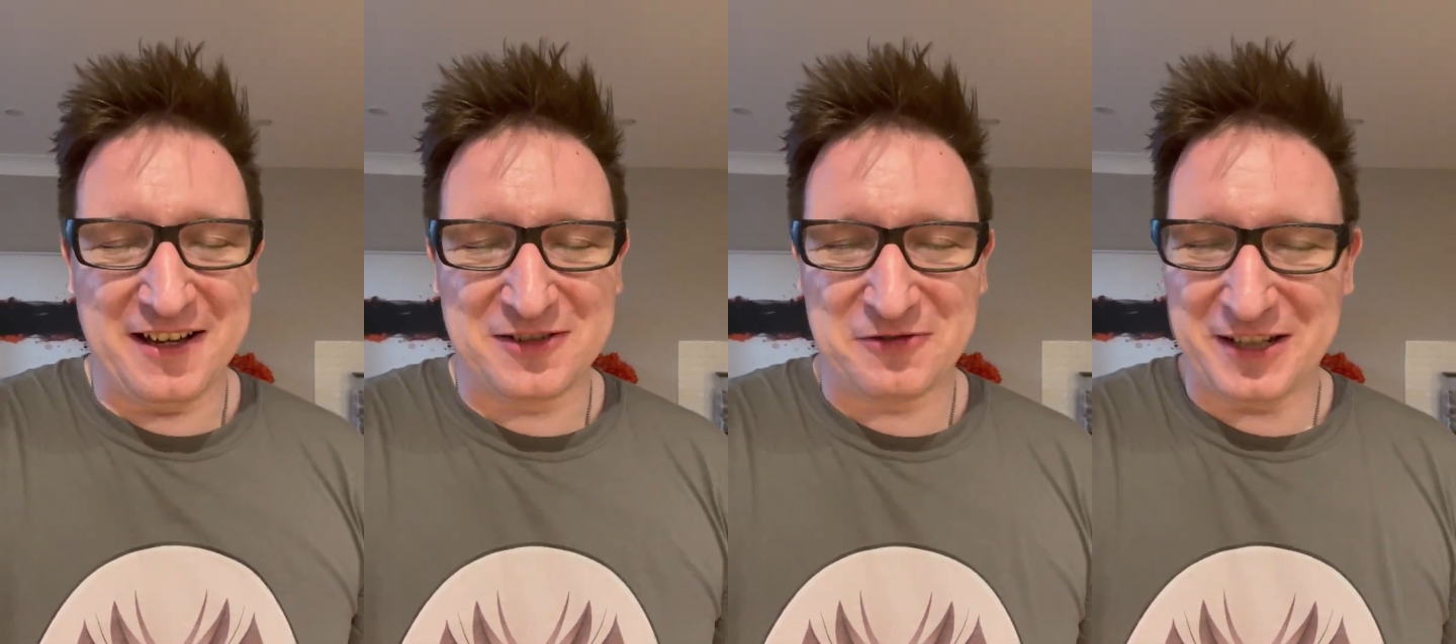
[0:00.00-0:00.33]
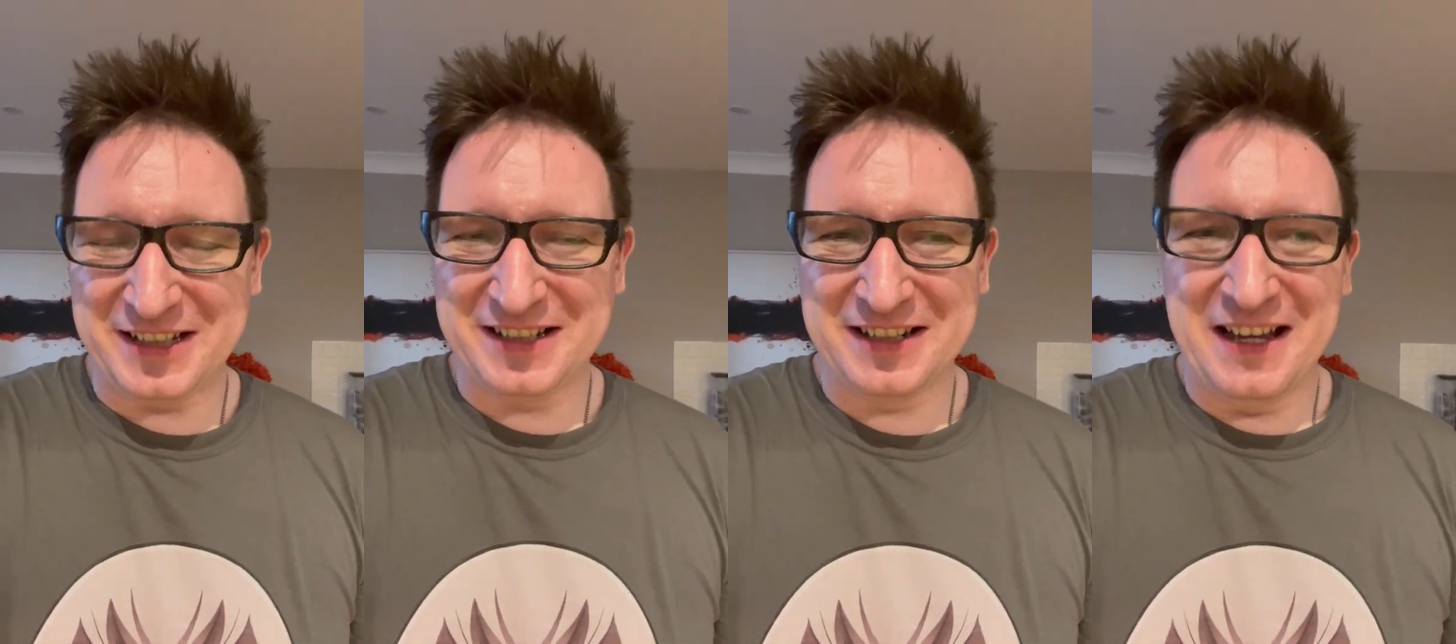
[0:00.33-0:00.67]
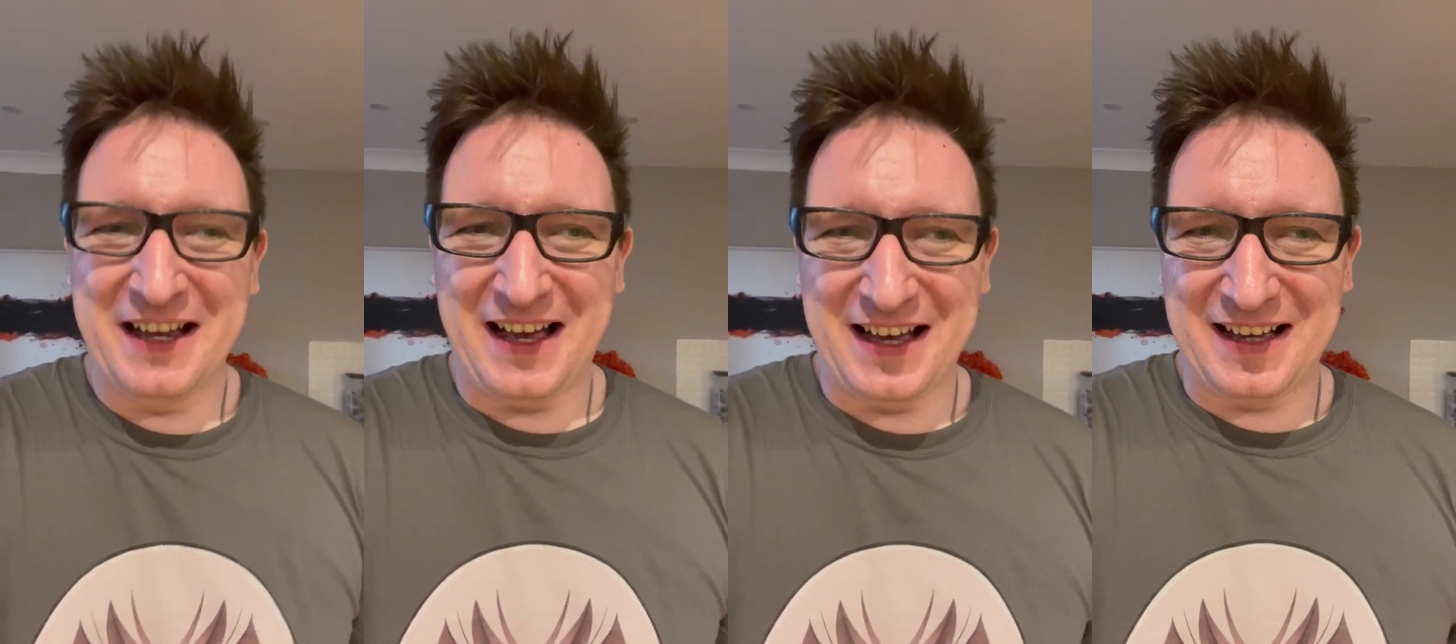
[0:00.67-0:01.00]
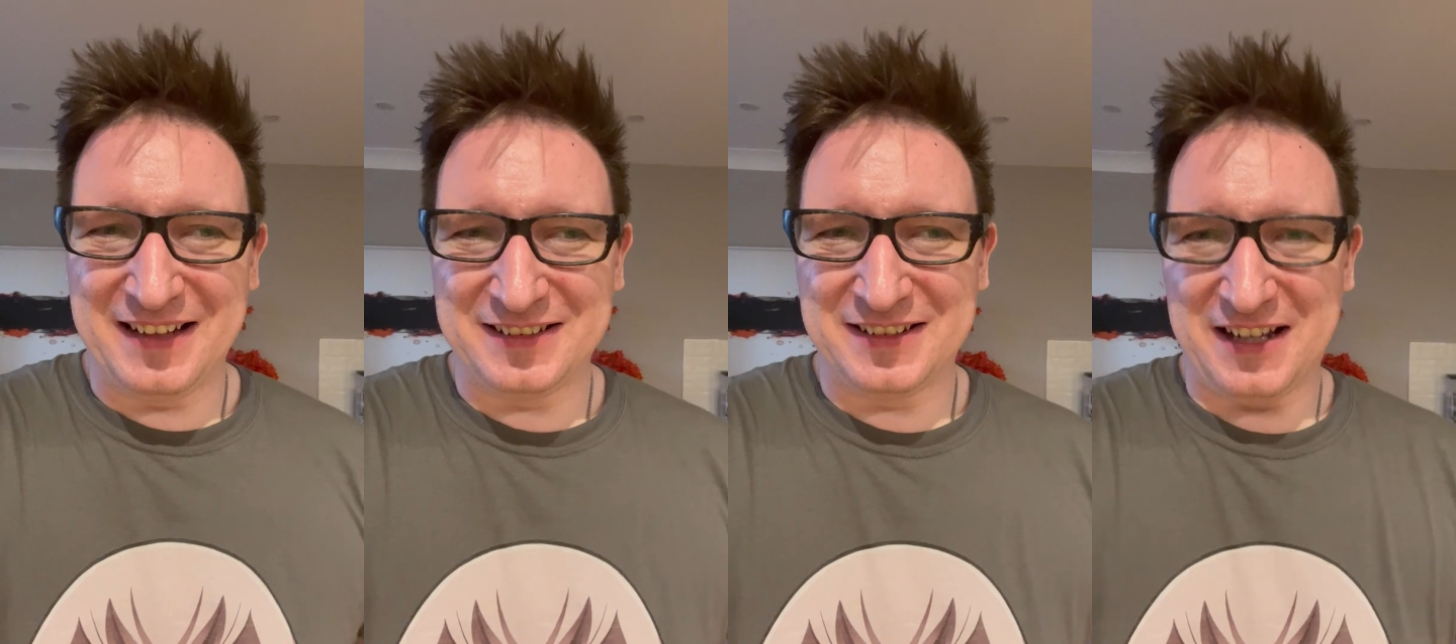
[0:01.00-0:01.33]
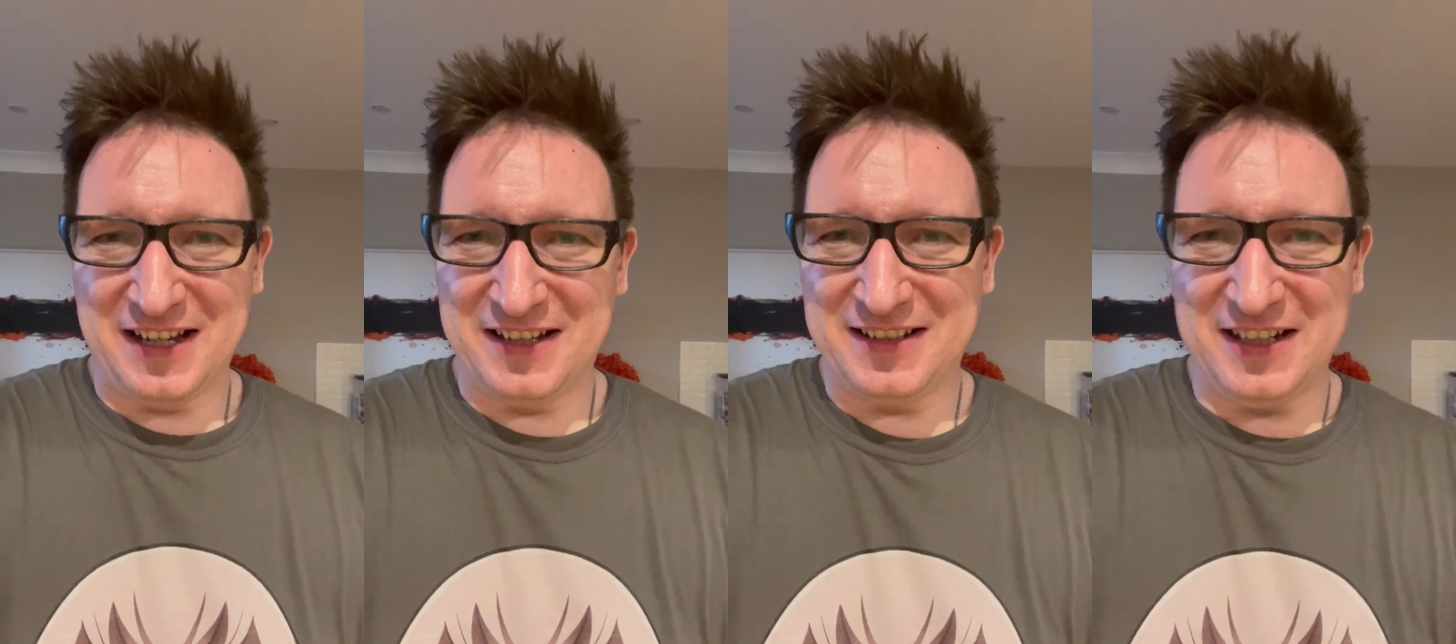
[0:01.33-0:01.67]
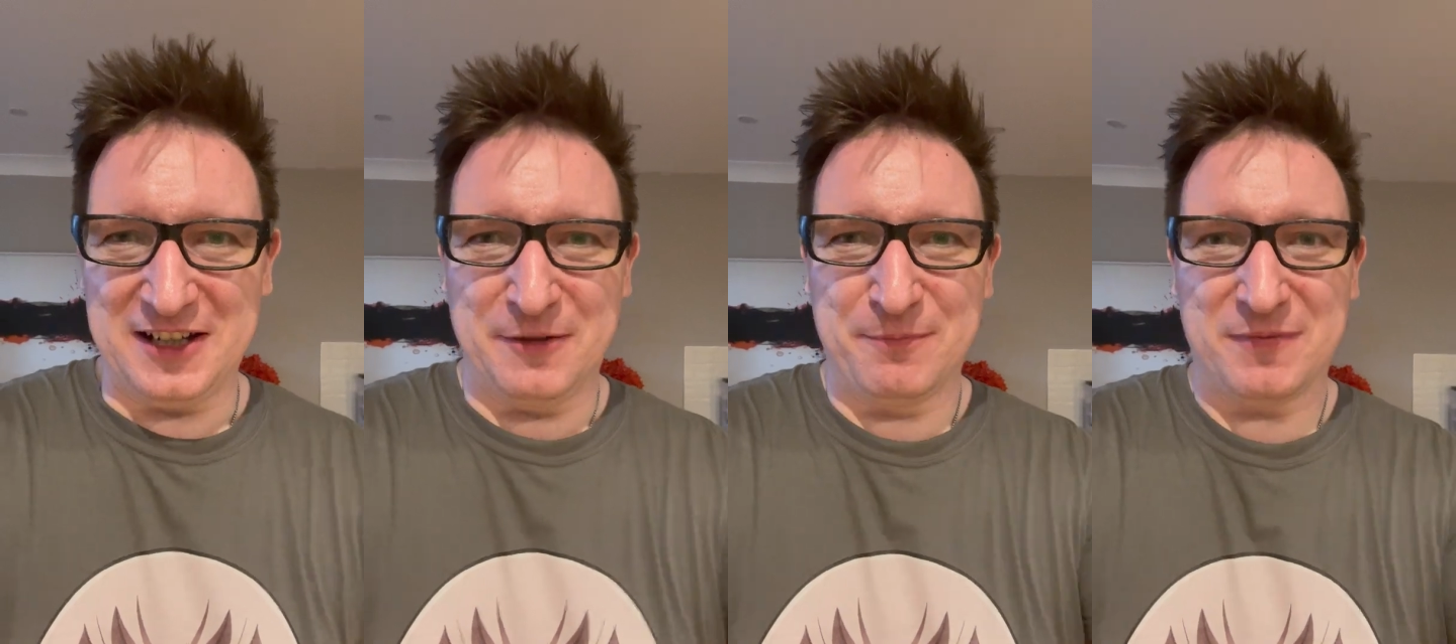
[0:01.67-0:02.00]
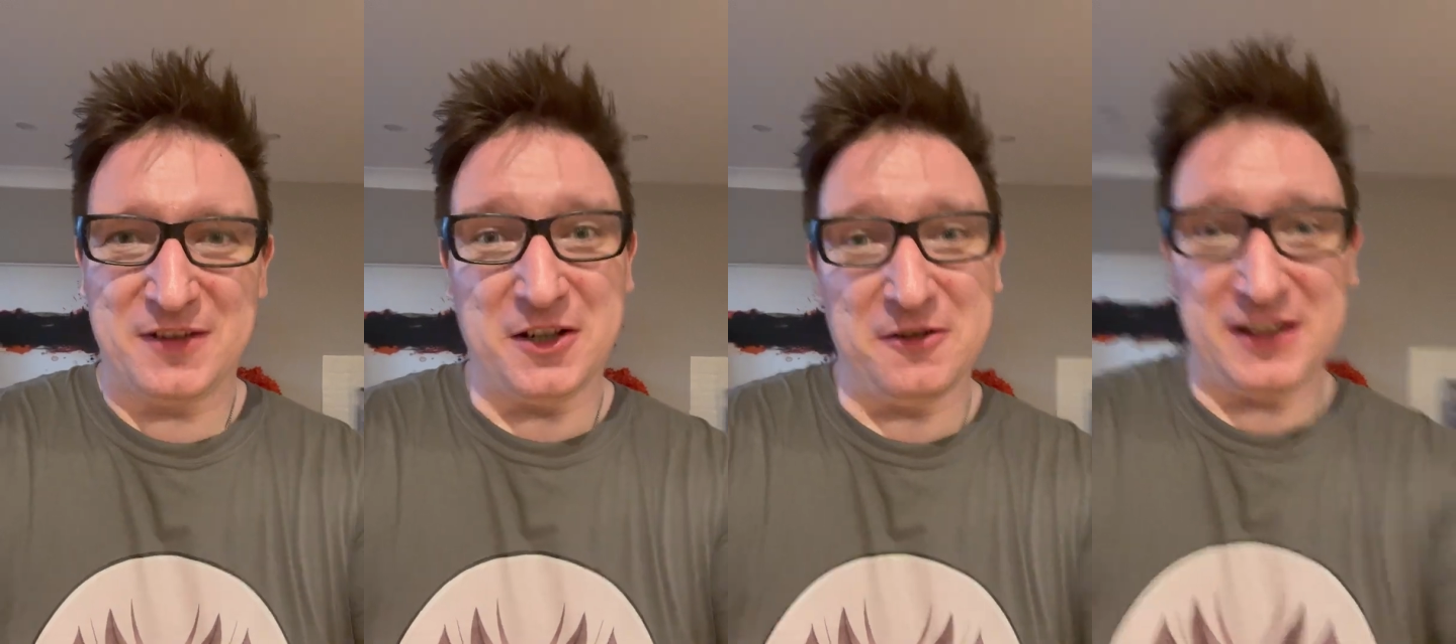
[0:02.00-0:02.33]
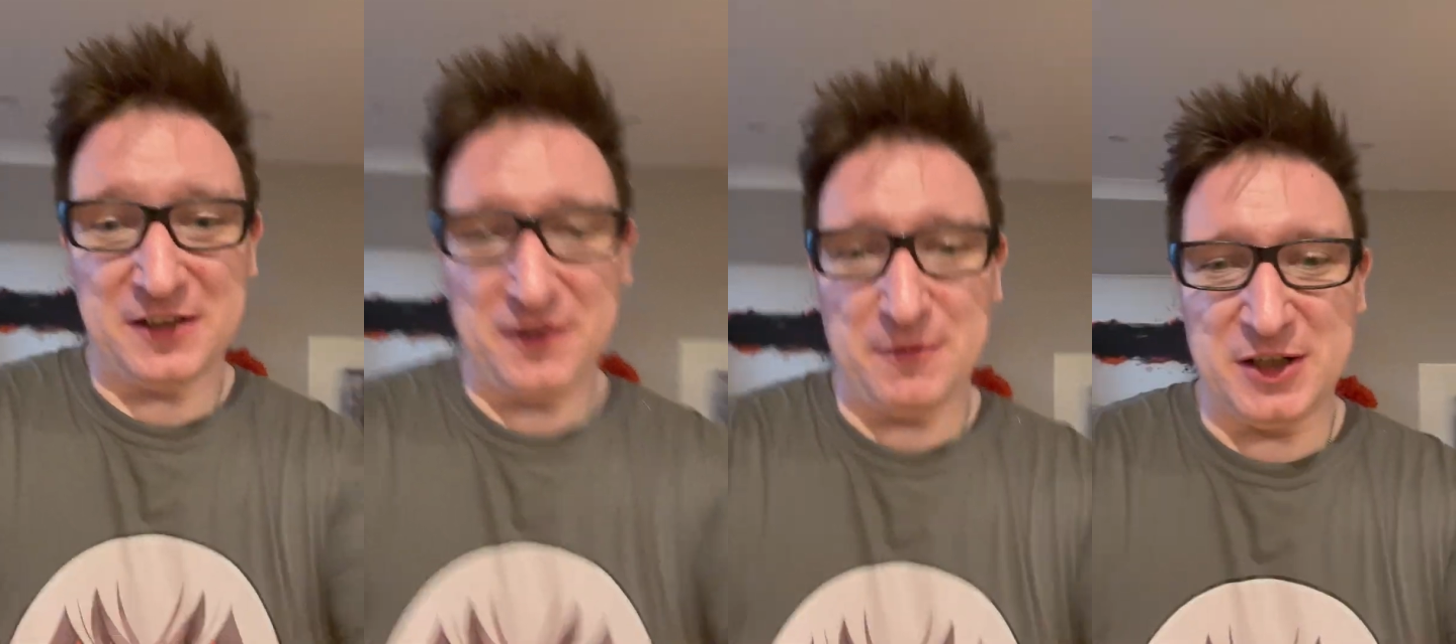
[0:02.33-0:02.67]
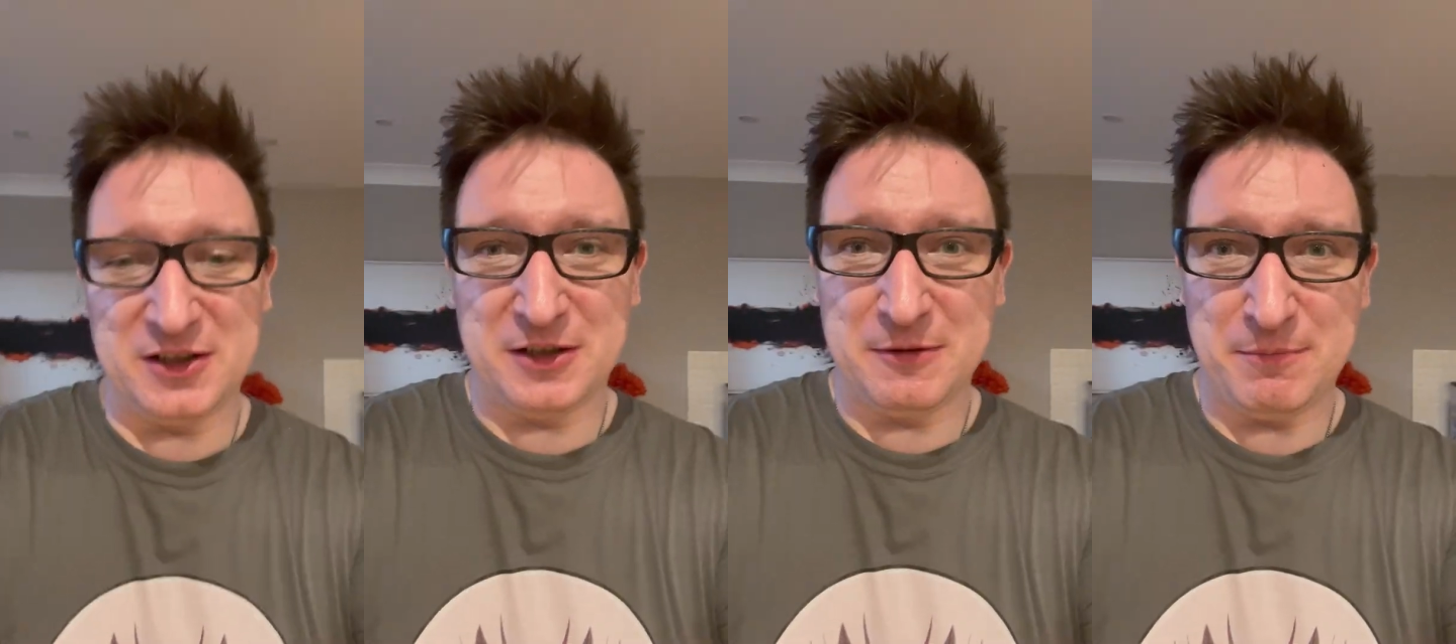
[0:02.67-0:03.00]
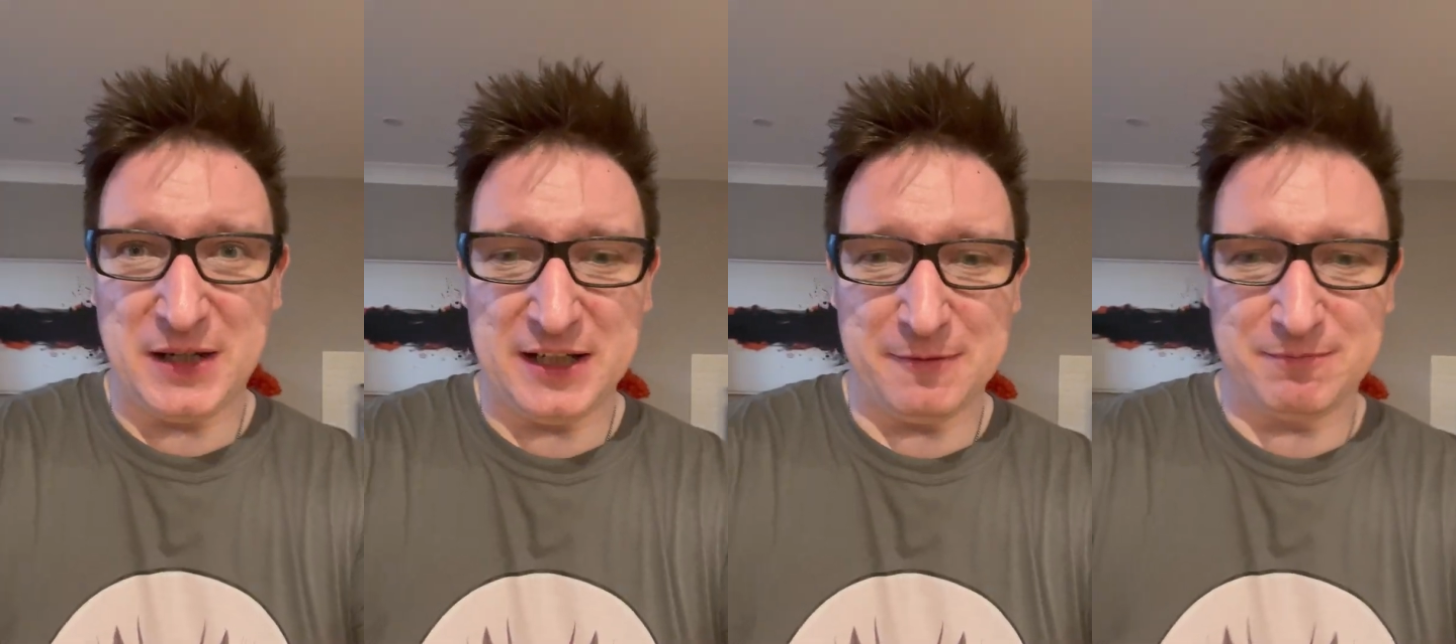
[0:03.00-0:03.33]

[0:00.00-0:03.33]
drink and dinner. So thanks very much. Bye.